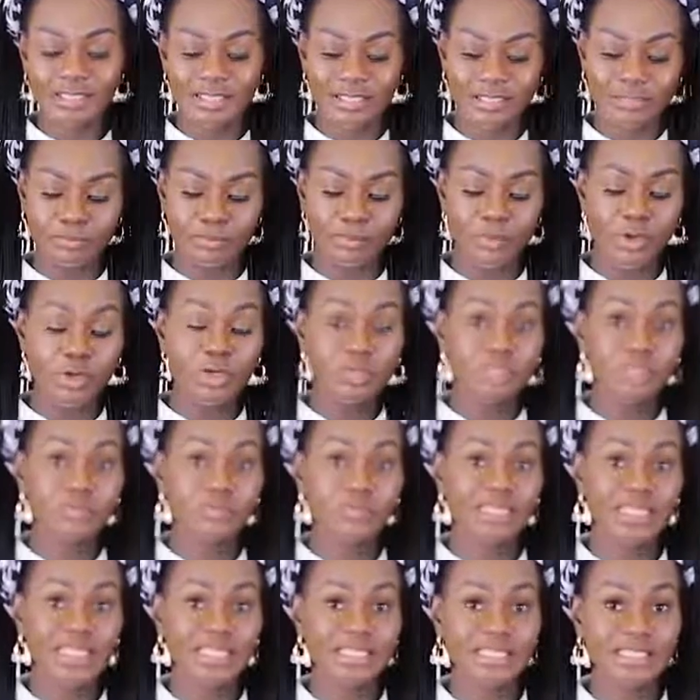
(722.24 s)
the box of
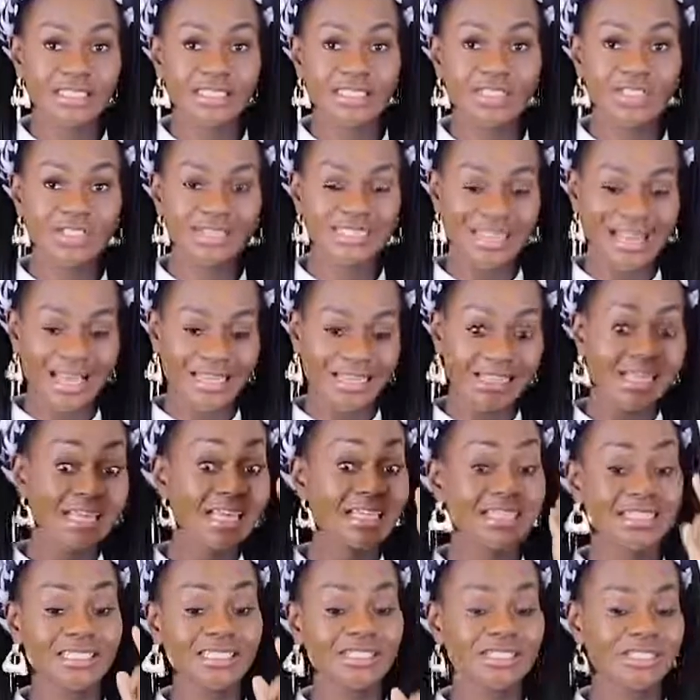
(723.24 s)
10 inches and
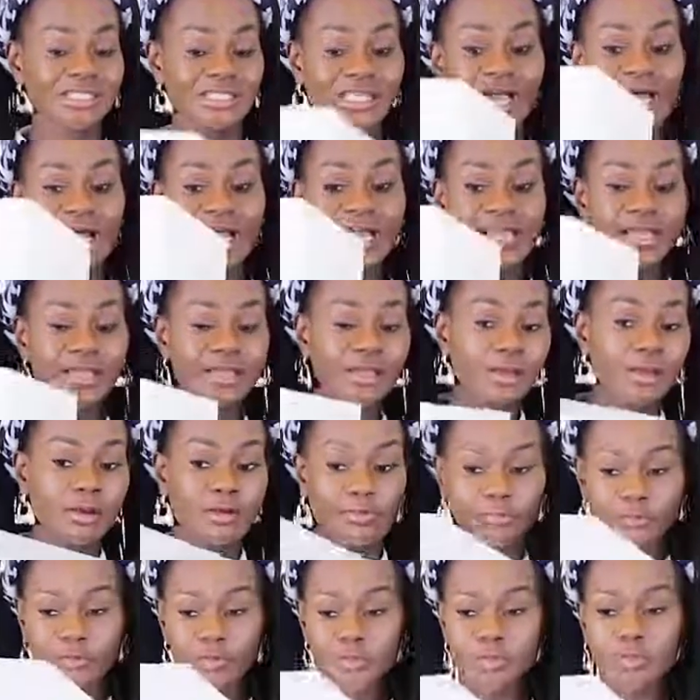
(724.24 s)
10 inches high
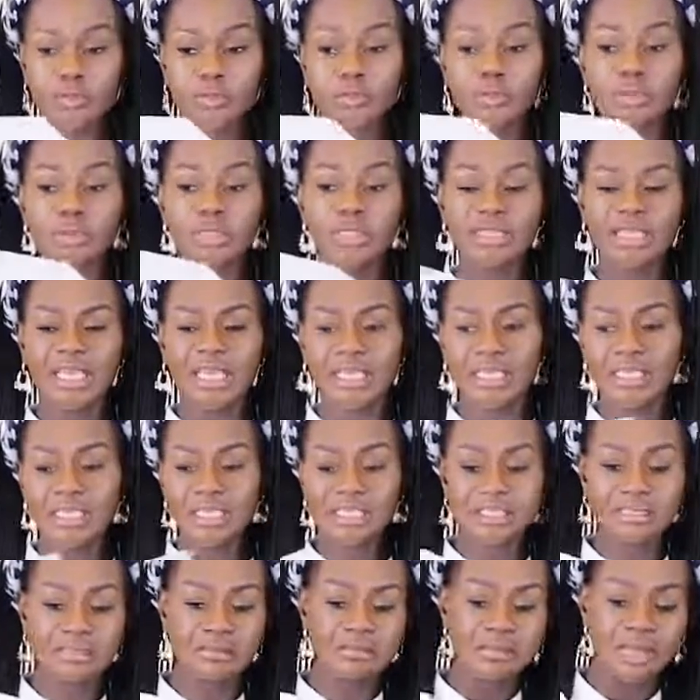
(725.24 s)
for your taller
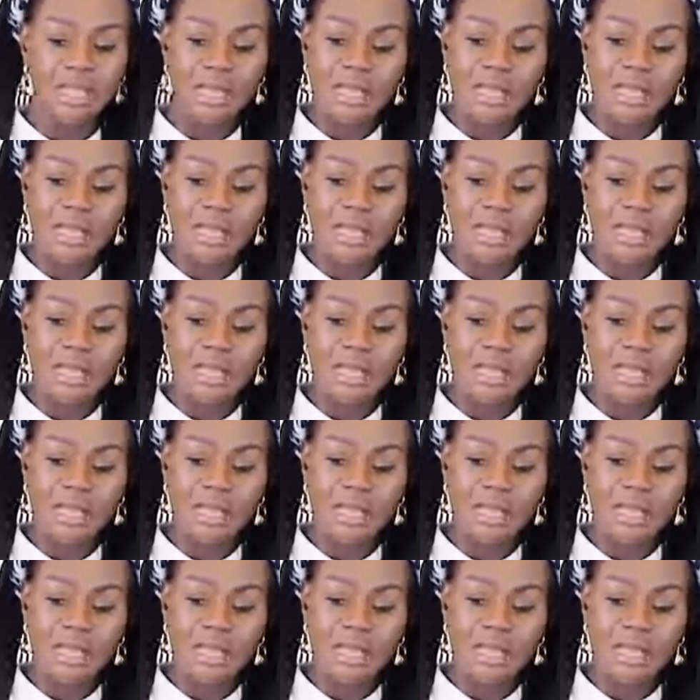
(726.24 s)
cakes.